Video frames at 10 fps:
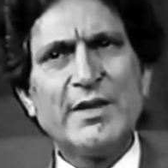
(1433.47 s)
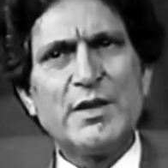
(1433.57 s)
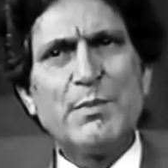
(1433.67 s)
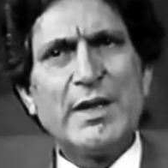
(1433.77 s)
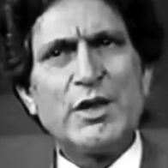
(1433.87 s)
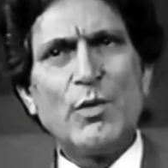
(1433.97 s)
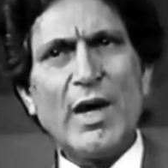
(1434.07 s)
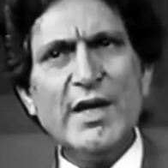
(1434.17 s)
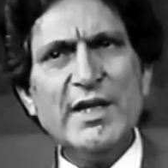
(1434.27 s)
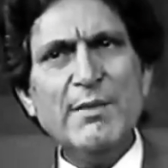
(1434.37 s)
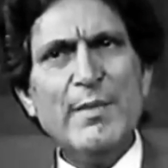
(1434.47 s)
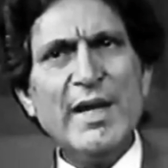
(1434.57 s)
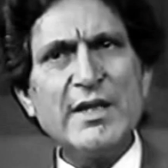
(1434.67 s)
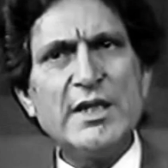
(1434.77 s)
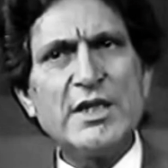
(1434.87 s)
Spirituality
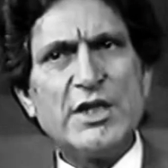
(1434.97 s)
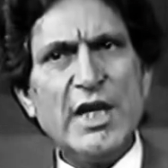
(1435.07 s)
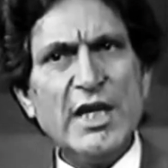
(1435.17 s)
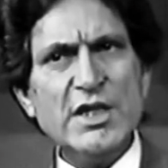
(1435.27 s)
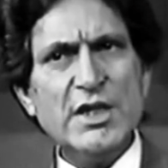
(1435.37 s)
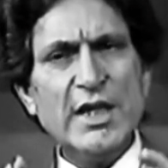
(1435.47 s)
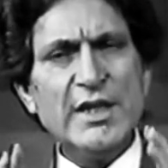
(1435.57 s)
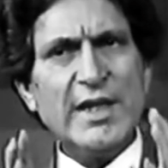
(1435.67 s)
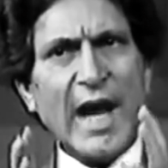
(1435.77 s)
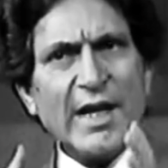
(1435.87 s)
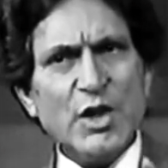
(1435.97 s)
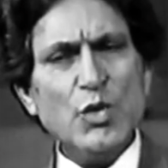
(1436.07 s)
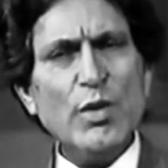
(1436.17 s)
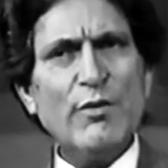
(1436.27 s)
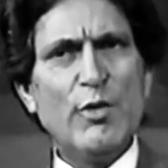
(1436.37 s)
makes a change in the
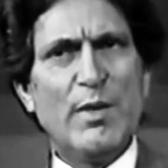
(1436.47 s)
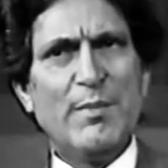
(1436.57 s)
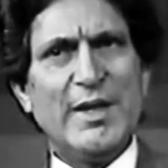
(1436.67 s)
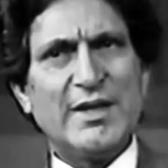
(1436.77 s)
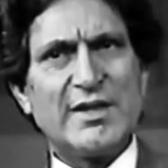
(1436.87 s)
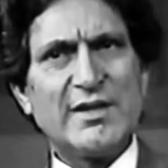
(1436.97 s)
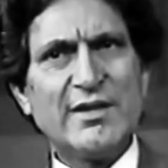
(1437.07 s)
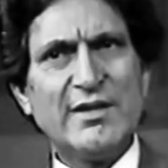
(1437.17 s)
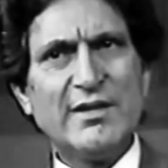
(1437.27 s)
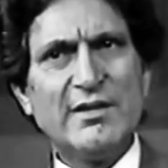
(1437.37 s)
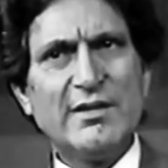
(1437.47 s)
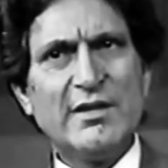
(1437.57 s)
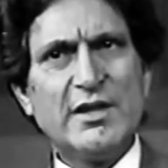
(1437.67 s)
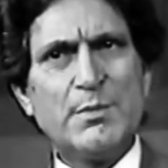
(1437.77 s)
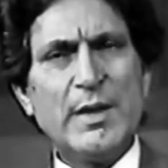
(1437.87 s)
attitude of human beings.
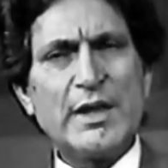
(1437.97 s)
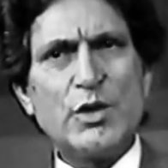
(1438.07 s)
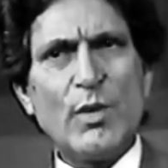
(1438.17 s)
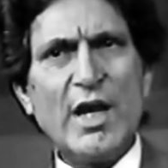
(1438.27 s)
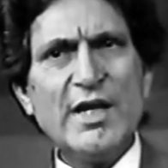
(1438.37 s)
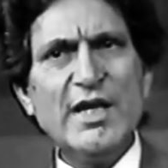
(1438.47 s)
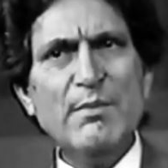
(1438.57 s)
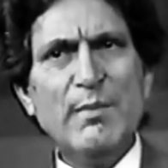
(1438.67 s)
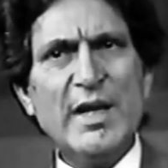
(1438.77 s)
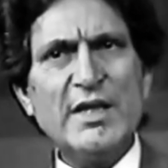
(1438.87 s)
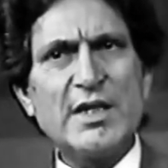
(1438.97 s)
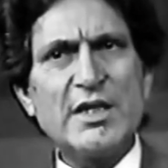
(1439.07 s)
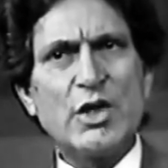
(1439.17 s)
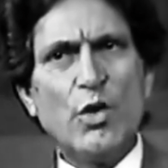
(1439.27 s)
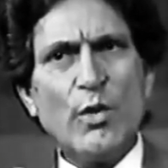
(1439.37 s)
Spirituality makes
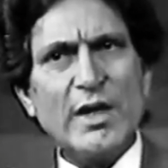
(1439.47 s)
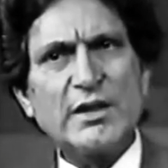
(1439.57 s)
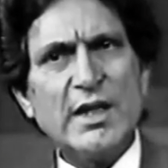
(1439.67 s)
us look at